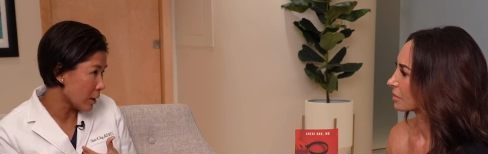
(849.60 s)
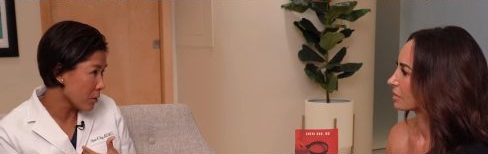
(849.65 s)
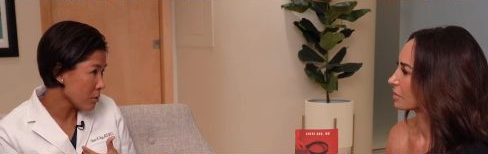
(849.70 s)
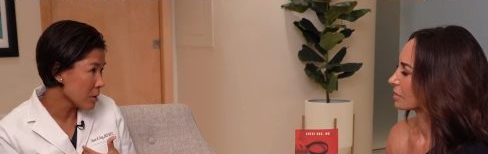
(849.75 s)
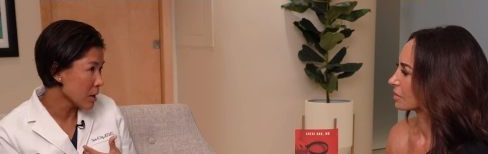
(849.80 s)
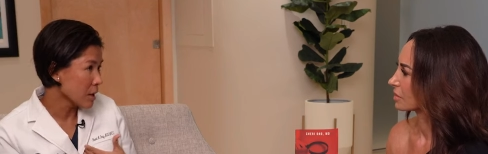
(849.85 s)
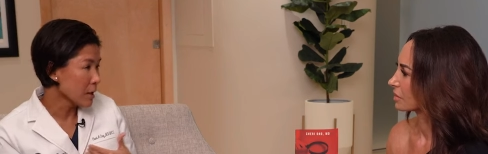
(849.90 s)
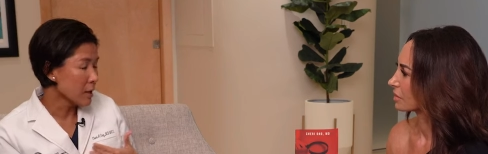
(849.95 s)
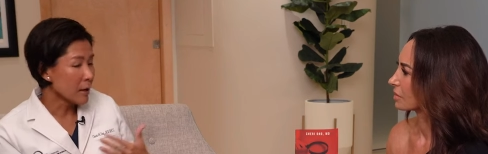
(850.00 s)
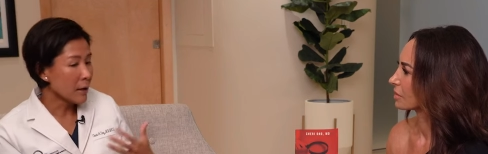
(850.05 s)
Speaker 1: now.
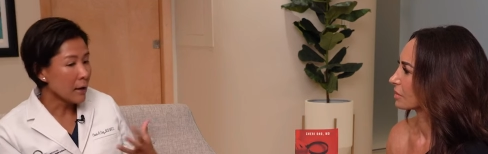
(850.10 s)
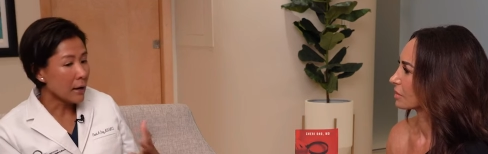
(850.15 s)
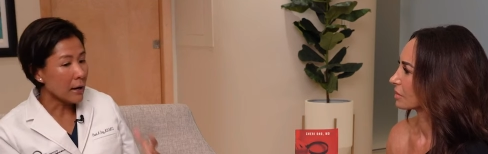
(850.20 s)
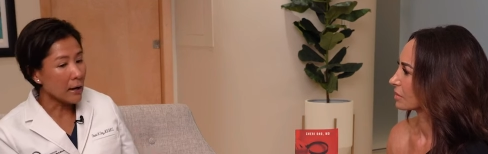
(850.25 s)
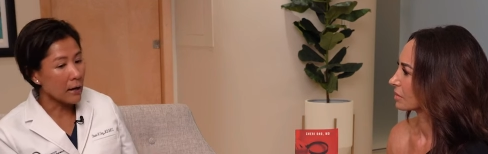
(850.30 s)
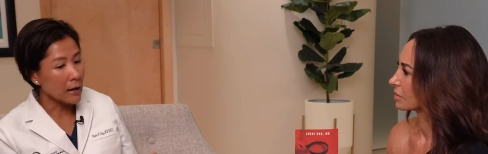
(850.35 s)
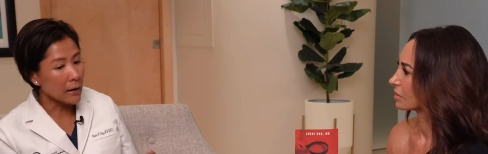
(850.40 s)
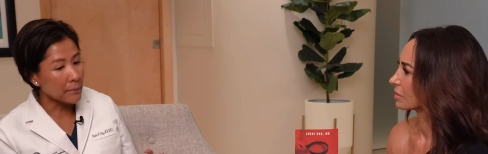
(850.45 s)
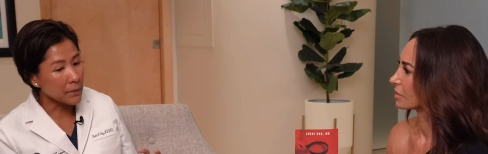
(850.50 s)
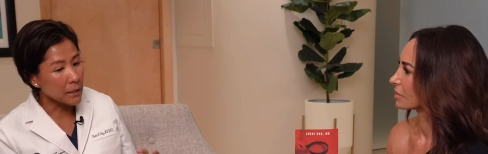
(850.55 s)

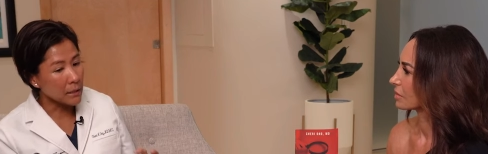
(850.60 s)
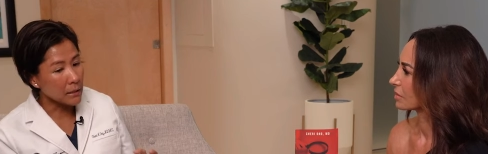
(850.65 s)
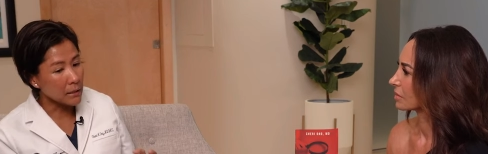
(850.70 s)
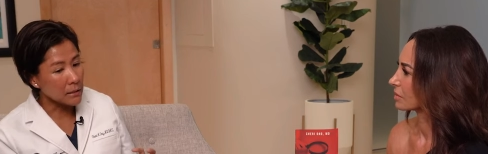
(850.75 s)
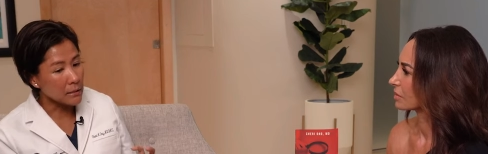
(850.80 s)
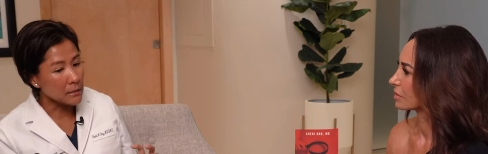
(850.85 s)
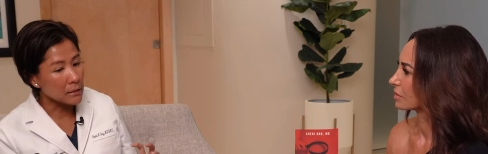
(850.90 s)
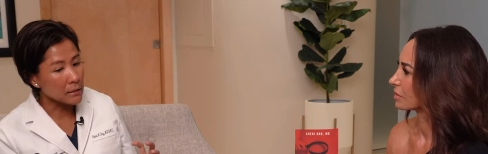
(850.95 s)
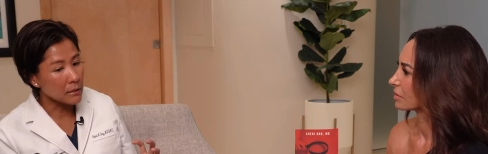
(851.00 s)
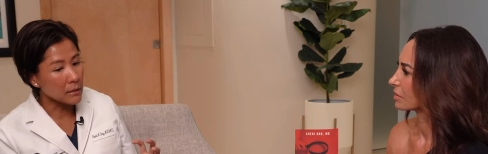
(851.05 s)
Um, it
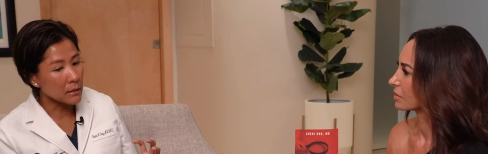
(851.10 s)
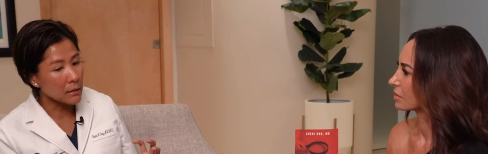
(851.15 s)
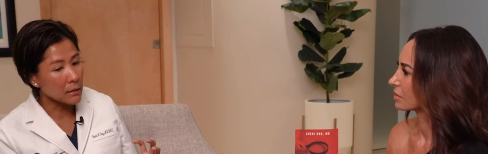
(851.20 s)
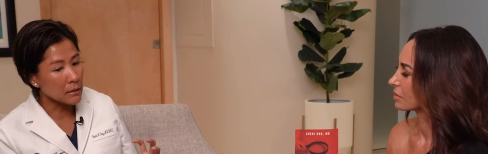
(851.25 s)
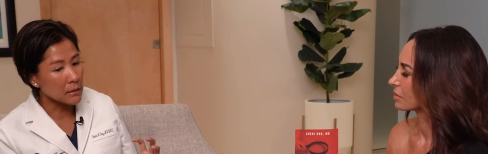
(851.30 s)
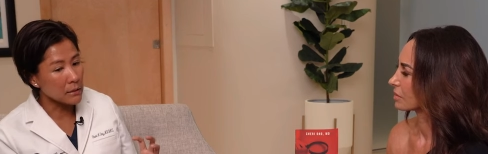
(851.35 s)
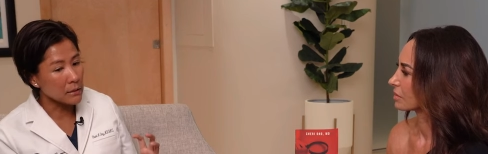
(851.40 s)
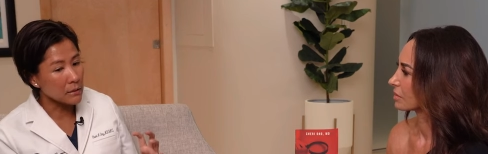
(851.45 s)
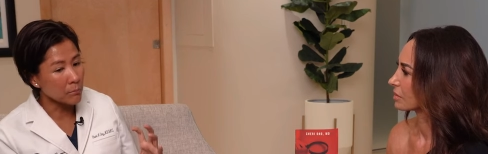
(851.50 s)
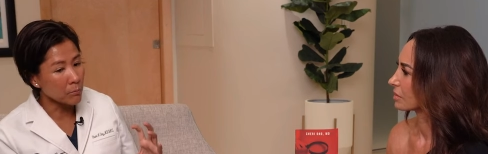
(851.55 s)
is it
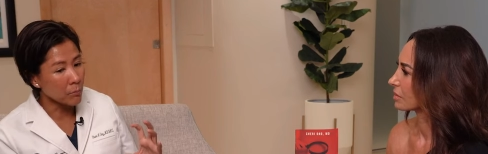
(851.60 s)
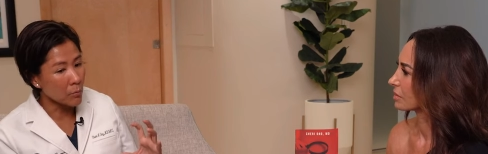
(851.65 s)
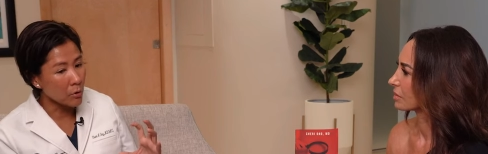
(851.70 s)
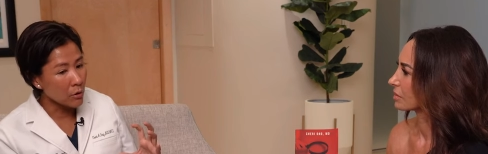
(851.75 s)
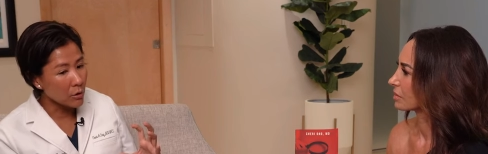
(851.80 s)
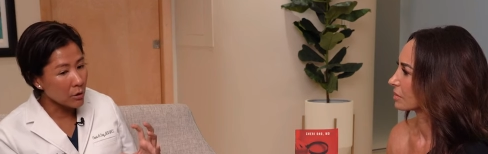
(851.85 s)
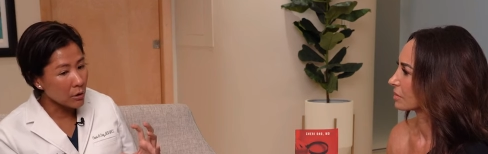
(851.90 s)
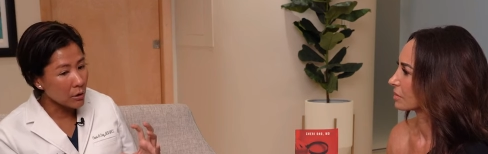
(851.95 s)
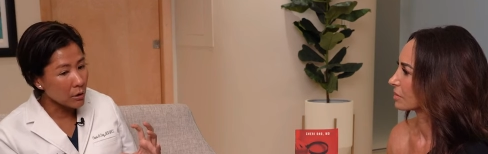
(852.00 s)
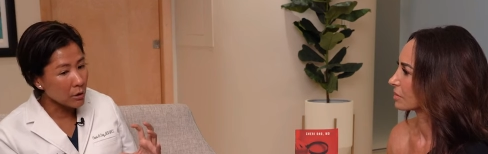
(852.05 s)
is
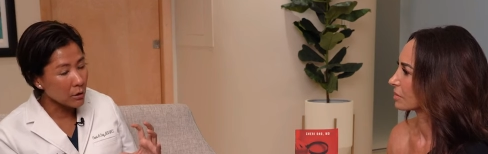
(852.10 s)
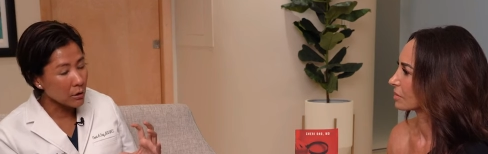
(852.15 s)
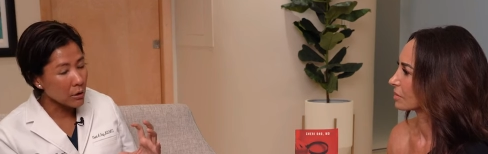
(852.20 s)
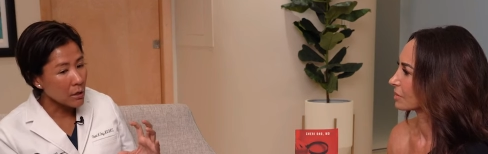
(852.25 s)
more